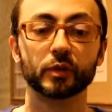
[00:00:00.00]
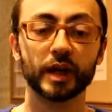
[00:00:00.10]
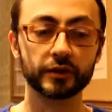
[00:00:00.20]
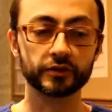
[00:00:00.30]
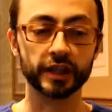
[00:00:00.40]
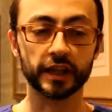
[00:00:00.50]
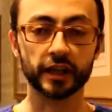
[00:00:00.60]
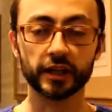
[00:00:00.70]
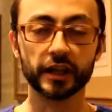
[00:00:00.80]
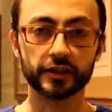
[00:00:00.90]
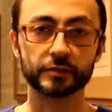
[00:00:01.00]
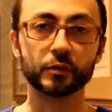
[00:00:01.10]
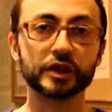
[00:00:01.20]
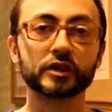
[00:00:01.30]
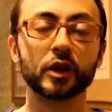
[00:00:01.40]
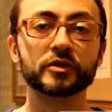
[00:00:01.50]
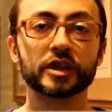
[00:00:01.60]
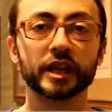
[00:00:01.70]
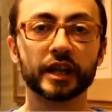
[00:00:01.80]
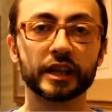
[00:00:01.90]
we like to take uh, the smallest
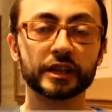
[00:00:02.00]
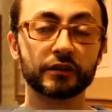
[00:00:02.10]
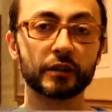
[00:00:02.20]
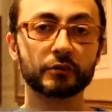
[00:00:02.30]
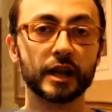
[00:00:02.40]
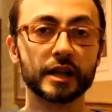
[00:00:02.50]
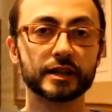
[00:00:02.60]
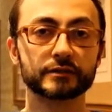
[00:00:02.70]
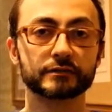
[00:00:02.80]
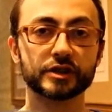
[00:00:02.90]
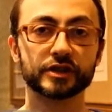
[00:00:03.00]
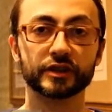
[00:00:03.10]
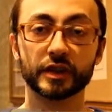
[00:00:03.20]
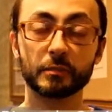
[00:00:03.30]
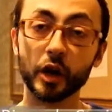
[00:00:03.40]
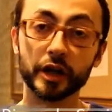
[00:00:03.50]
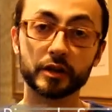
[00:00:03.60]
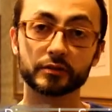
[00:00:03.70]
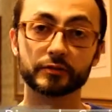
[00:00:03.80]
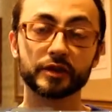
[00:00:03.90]
object that can interact with light, which is a
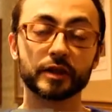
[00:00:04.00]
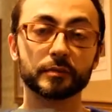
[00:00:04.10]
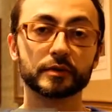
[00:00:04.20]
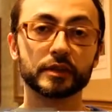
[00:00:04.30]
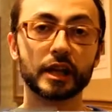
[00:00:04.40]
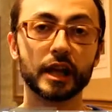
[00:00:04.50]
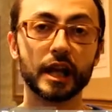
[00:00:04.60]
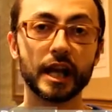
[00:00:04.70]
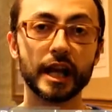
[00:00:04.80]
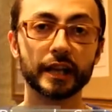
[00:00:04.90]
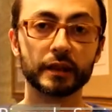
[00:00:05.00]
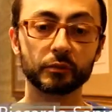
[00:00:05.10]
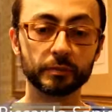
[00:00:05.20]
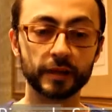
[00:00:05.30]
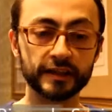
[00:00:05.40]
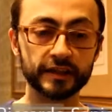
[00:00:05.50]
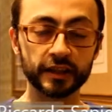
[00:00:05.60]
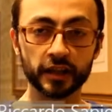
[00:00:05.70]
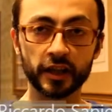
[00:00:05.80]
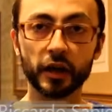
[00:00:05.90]
molecule, for example, and uh, we place it
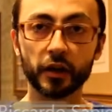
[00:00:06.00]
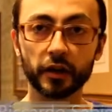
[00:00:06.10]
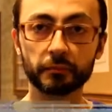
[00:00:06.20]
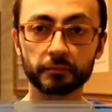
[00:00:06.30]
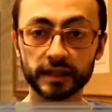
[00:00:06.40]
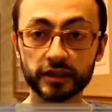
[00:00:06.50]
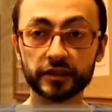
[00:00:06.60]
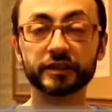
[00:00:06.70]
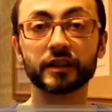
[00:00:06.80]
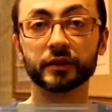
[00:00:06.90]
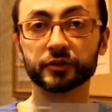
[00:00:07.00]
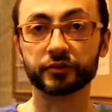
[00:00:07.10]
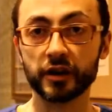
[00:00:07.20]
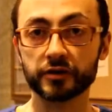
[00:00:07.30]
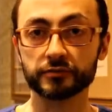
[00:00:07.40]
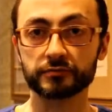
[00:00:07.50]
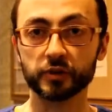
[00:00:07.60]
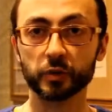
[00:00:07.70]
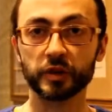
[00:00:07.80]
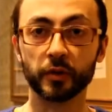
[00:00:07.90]
in a, a material that are nanostructure.
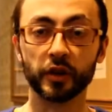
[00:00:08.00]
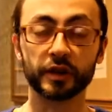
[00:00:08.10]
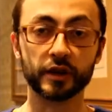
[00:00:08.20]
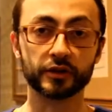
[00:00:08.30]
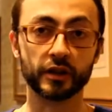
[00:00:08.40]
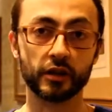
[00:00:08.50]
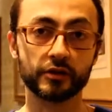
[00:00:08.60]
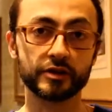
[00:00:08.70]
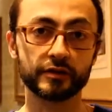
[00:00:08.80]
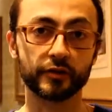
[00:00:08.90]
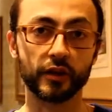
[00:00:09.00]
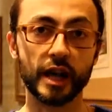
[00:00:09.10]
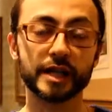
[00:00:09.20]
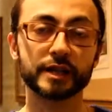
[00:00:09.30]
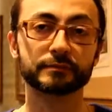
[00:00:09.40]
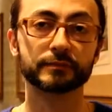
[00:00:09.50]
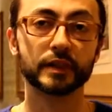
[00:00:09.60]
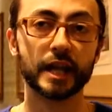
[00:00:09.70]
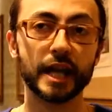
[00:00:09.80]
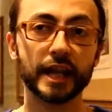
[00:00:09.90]
So we exploit nanotechnology for light,
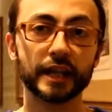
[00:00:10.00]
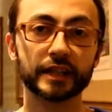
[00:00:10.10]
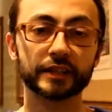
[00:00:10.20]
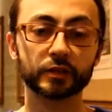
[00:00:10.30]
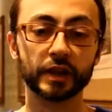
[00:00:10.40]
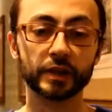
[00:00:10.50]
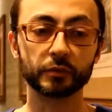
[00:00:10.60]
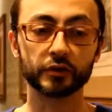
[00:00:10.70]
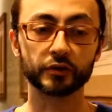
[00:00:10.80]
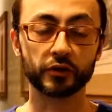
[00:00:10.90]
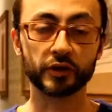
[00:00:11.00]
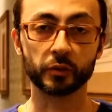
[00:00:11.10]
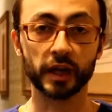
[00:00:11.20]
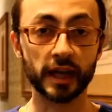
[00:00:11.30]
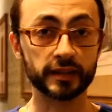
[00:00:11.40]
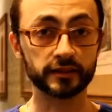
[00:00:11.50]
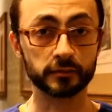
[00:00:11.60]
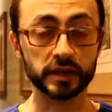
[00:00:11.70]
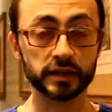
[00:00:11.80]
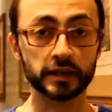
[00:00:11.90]
and in this way we control the way light is
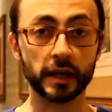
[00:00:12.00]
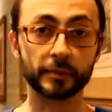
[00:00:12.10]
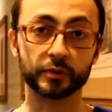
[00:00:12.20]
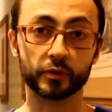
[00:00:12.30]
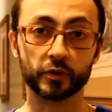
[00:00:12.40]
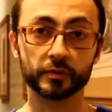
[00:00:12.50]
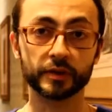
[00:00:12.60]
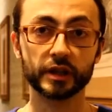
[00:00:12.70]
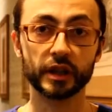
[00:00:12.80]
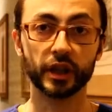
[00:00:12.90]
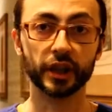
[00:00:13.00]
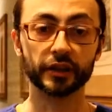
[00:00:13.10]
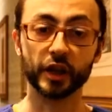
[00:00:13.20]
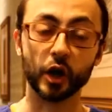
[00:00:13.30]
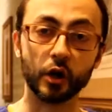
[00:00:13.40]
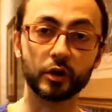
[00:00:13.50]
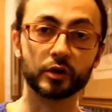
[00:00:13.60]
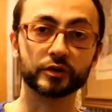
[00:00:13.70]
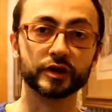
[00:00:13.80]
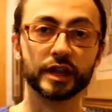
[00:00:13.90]
emitted, absorbed, uh, the
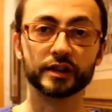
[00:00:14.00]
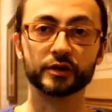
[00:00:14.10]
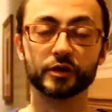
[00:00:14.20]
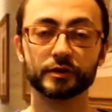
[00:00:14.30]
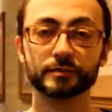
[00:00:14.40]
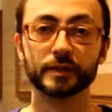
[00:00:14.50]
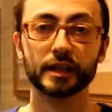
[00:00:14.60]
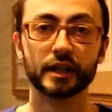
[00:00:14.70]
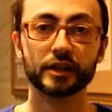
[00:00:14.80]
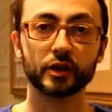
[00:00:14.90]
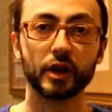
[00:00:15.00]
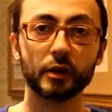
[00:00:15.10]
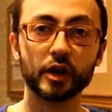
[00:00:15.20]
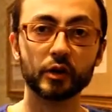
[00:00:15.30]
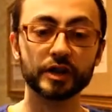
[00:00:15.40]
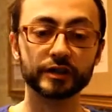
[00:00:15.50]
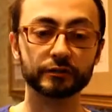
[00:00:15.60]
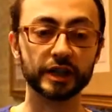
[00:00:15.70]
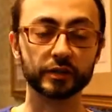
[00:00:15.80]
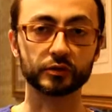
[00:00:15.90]
colors, and so on. So our goal is
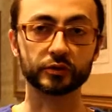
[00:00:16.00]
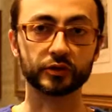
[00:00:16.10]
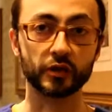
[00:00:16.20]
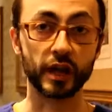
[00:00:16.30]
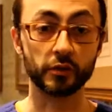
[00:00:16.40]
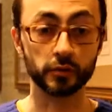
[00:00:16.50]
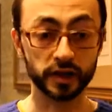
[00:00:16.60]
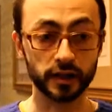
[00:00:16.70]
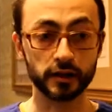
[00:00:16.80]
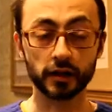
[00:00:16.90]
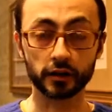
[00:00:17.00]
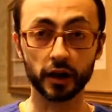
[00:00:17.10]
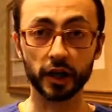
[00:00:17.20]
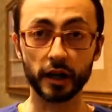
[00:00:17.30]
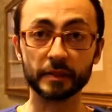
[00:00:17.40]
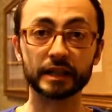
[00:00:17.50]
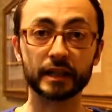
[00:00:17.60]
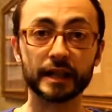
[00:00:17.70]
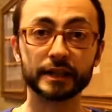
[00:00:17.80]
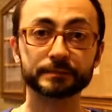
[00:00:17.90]
really to control how we can uh, uh, emit
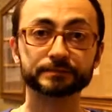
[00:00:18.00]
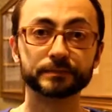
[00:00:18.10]
light.